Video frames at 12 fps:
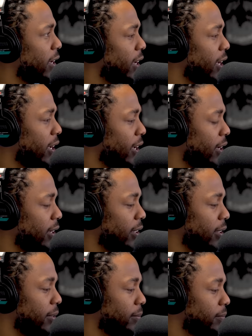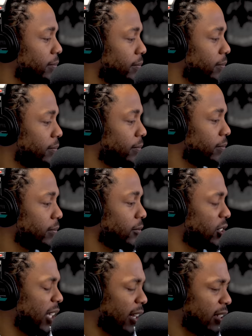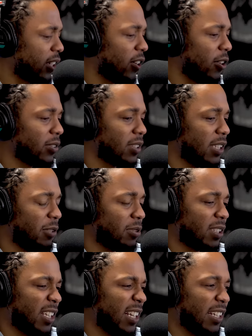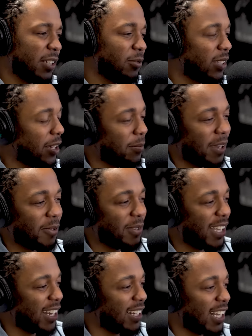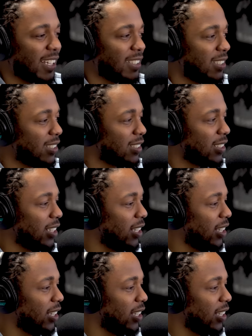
Shout out to Currency. He was killing it. He was like, man, we got to, like, just